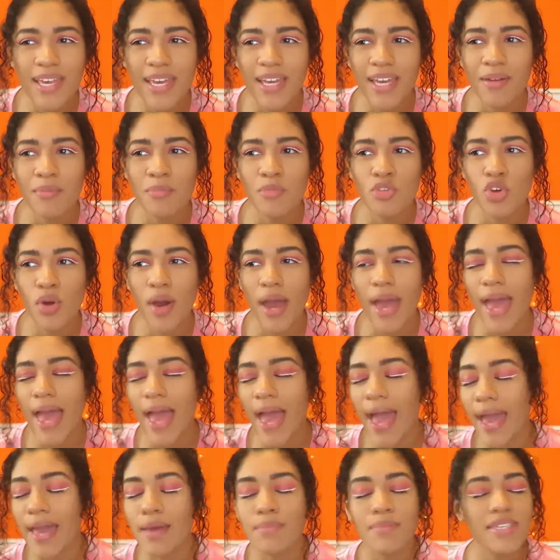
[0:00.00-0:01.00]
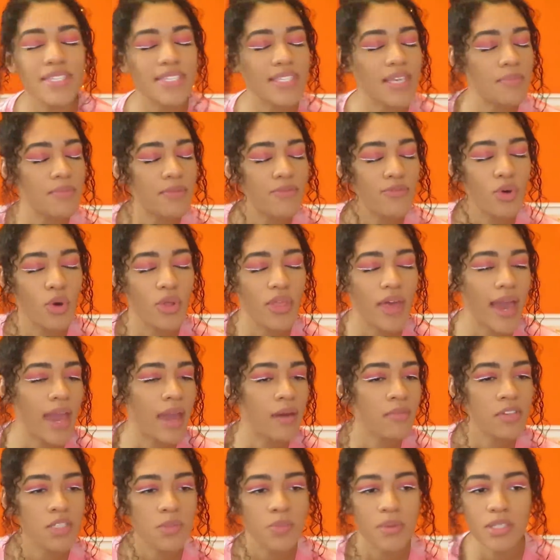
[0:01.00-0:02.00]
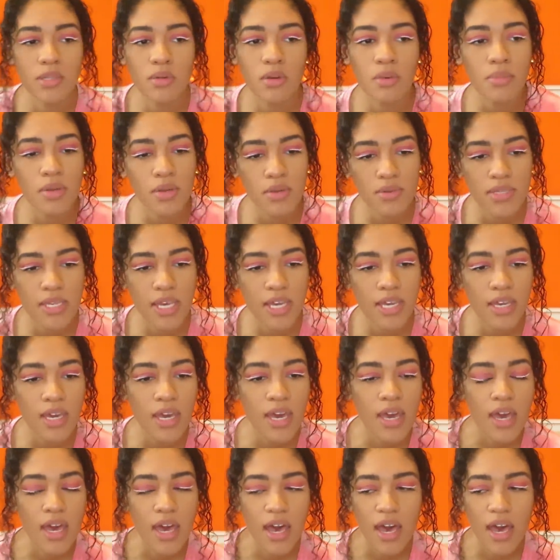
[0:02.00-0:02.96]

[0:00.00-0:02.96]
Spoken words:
like, I'm sure Amy said before that Henry's busy with music.